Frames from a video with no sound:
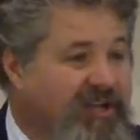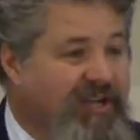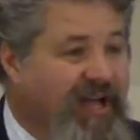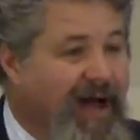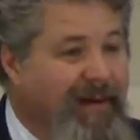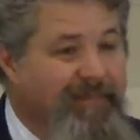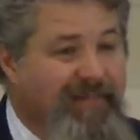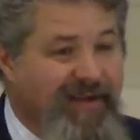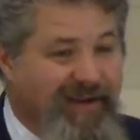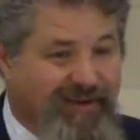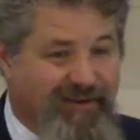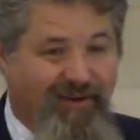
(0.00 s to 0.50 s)
you
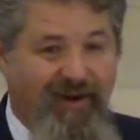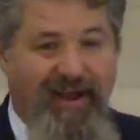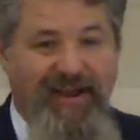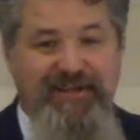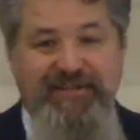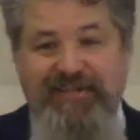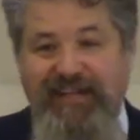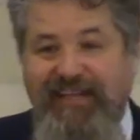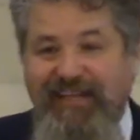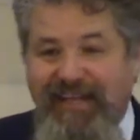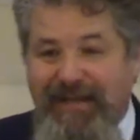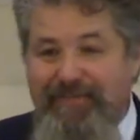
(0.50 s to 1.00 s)
come to
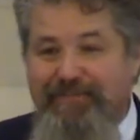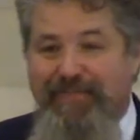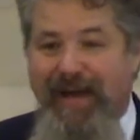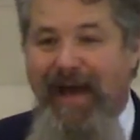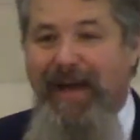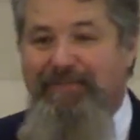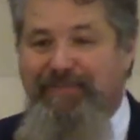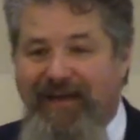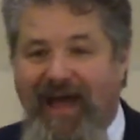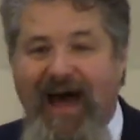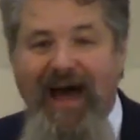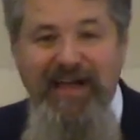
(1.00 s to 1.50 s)
Christ, you get
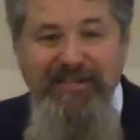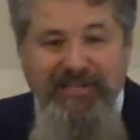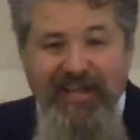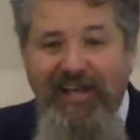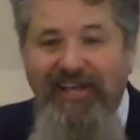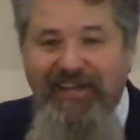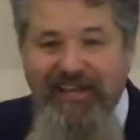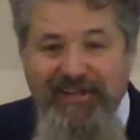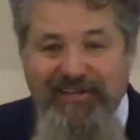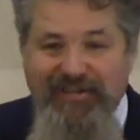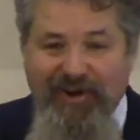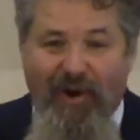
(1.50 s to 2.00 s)
baptized,
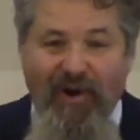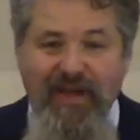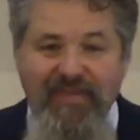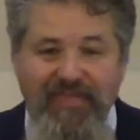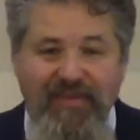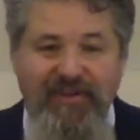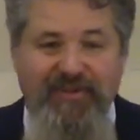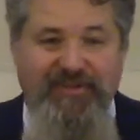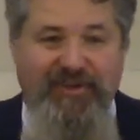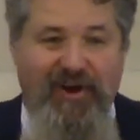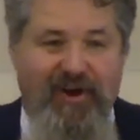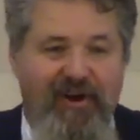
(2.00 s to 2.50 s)
you join
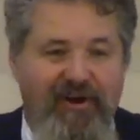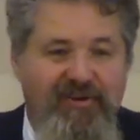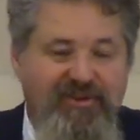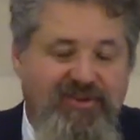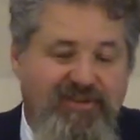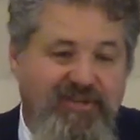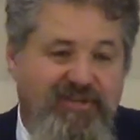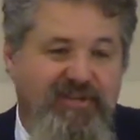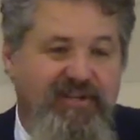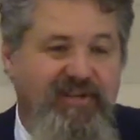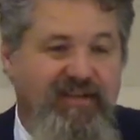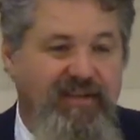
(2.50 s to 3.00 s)
the
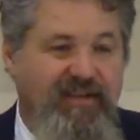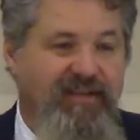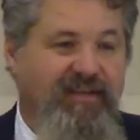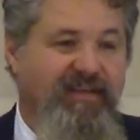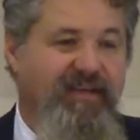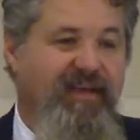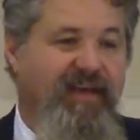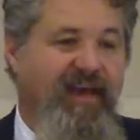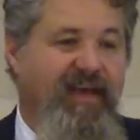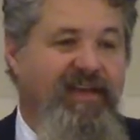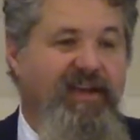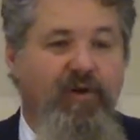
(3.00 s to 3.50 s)
church,
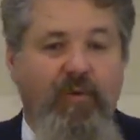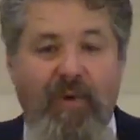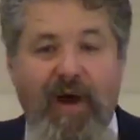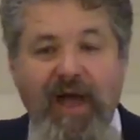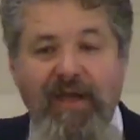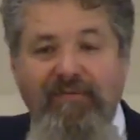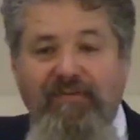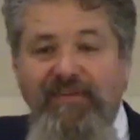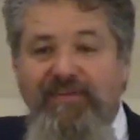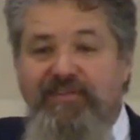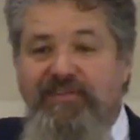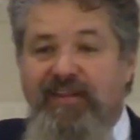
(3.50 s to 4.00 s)
and your
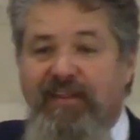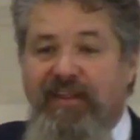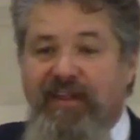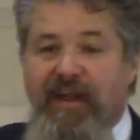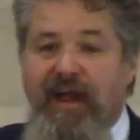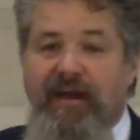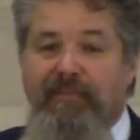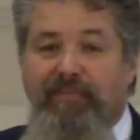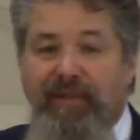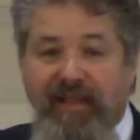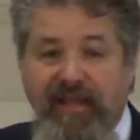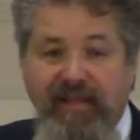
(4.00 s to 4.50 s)
wife is still an
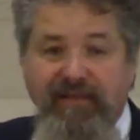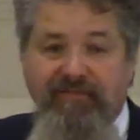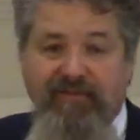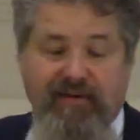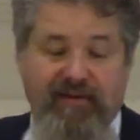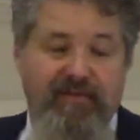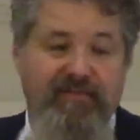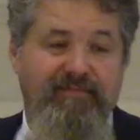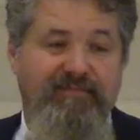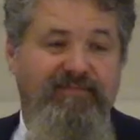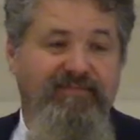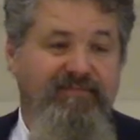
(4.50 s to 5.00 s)

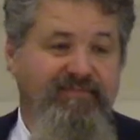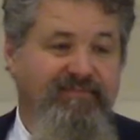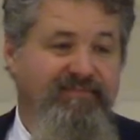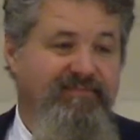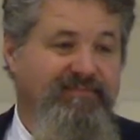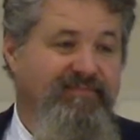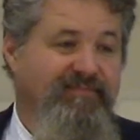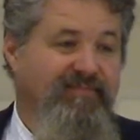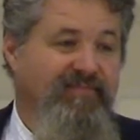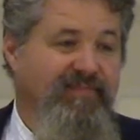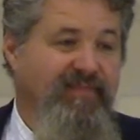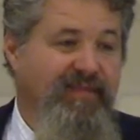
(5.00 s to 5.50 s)
unbeliever.
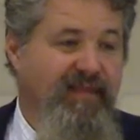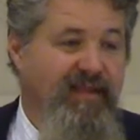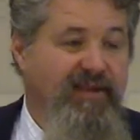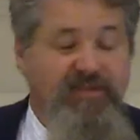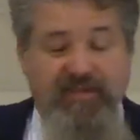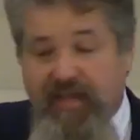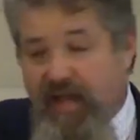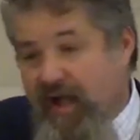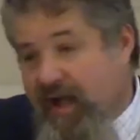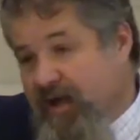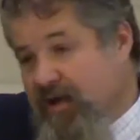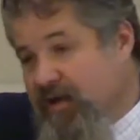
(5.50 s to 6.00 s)
You
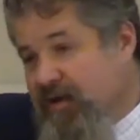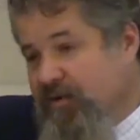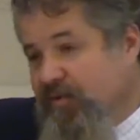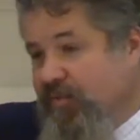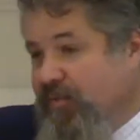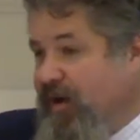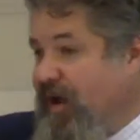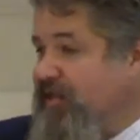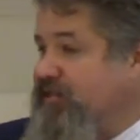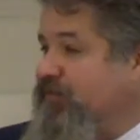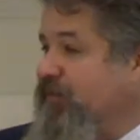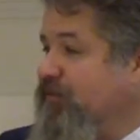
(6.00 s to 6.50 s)
say,
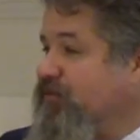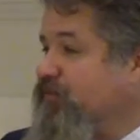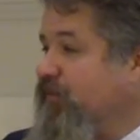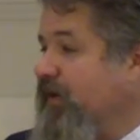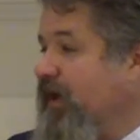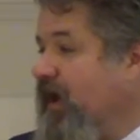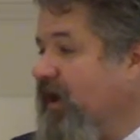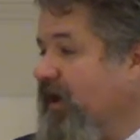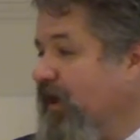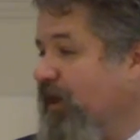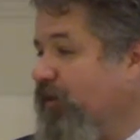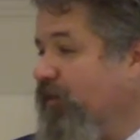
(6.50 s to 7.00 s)
We're not supposed to
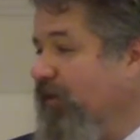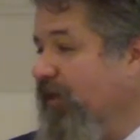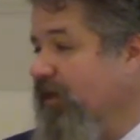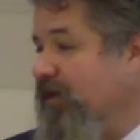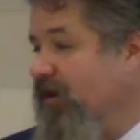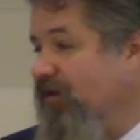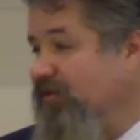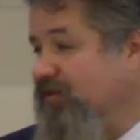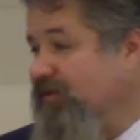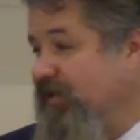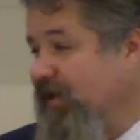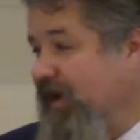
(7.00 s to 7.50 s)
be unequally
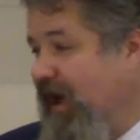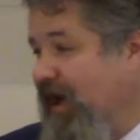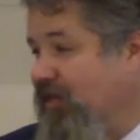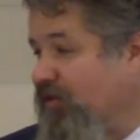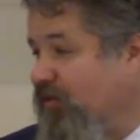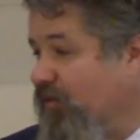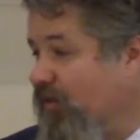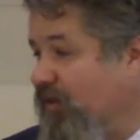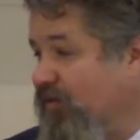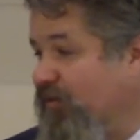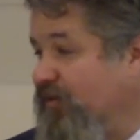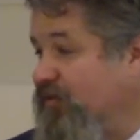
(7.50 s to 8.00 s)
yoked
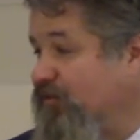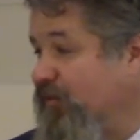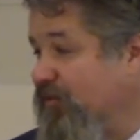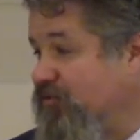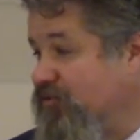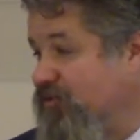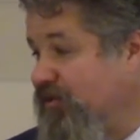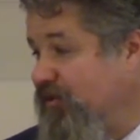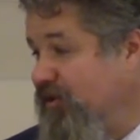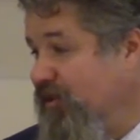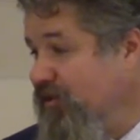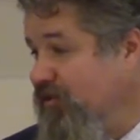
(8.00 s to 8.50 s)
together. What are we
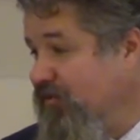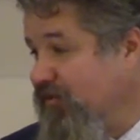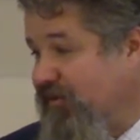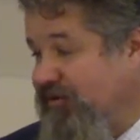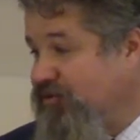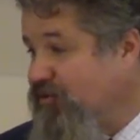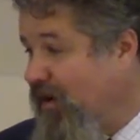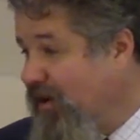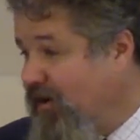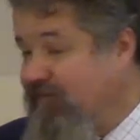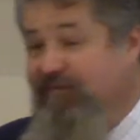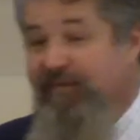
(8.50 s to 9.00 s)
supposed to do?
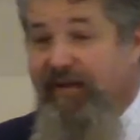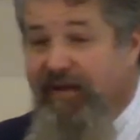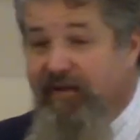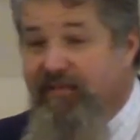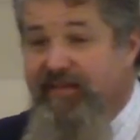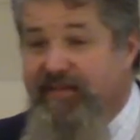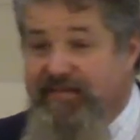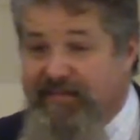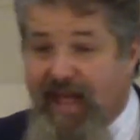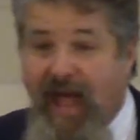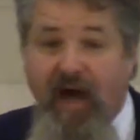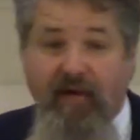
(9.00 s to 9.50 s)
They're trying to figure
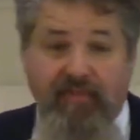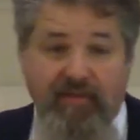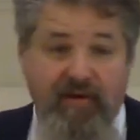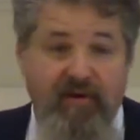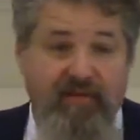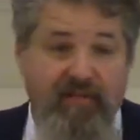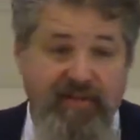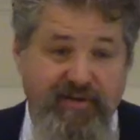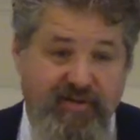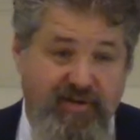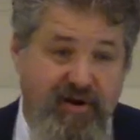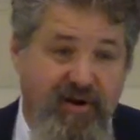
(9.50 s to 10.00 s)
this out in the
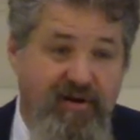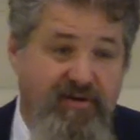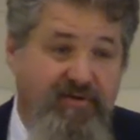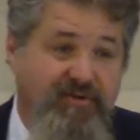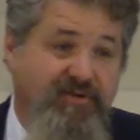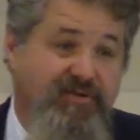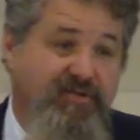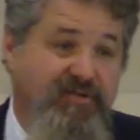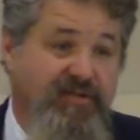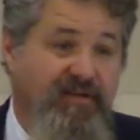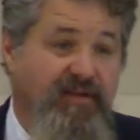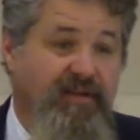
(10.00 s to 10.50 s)
early
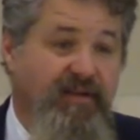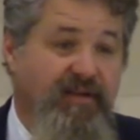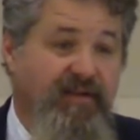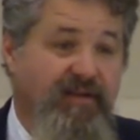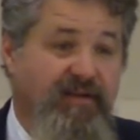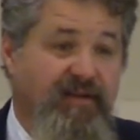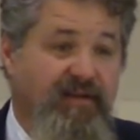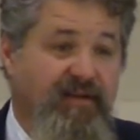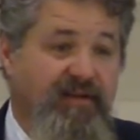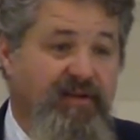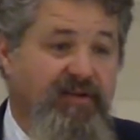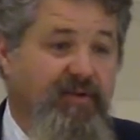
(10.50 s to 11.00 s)
church.
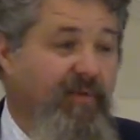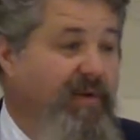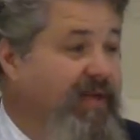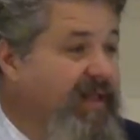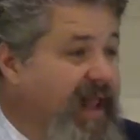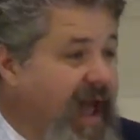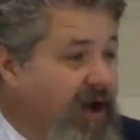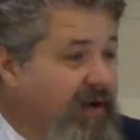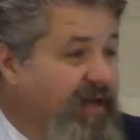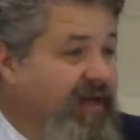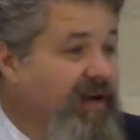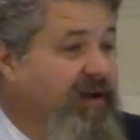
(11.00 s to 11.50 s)
Do we
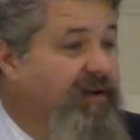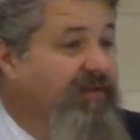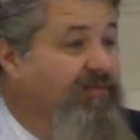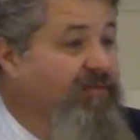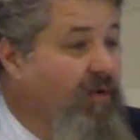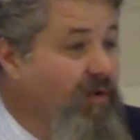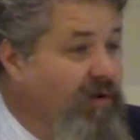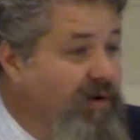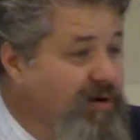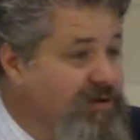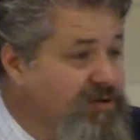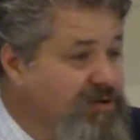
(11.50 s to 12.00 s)
now get a
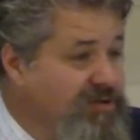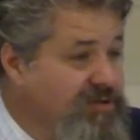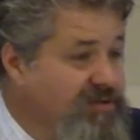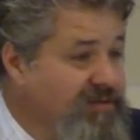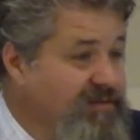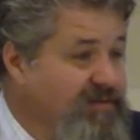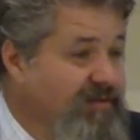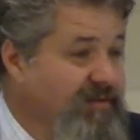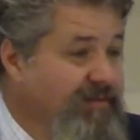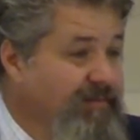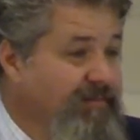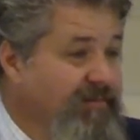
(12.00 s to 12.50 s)

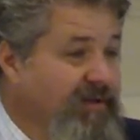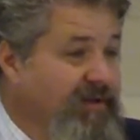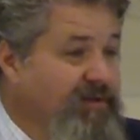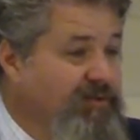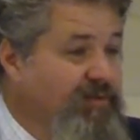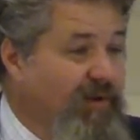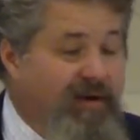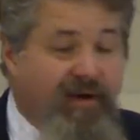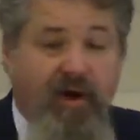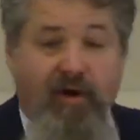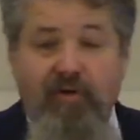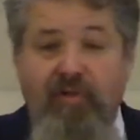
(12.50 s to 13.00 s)
divorce?
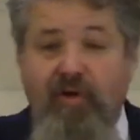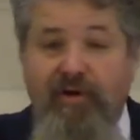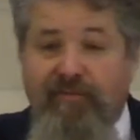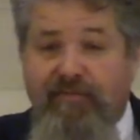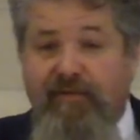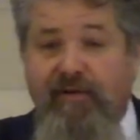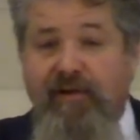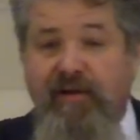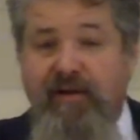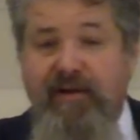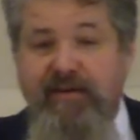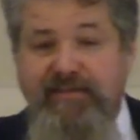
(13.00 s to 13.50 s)
Do I go look
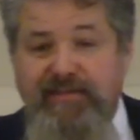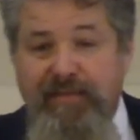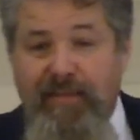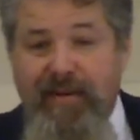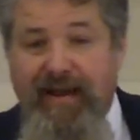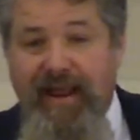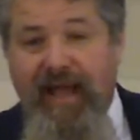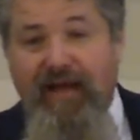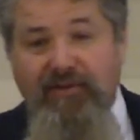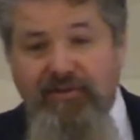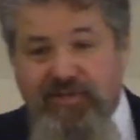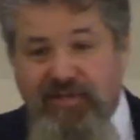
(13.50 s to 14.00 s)
for
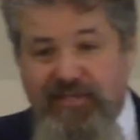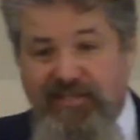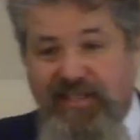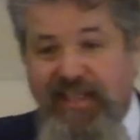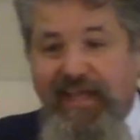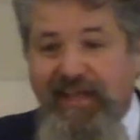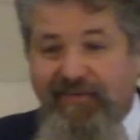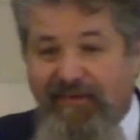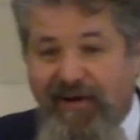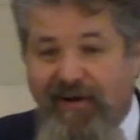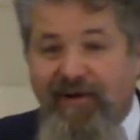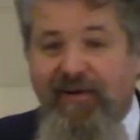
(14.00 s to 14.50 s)
somebody else? Just
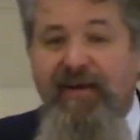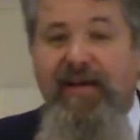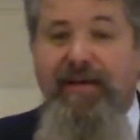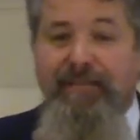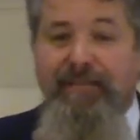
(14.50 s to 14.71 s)
leave her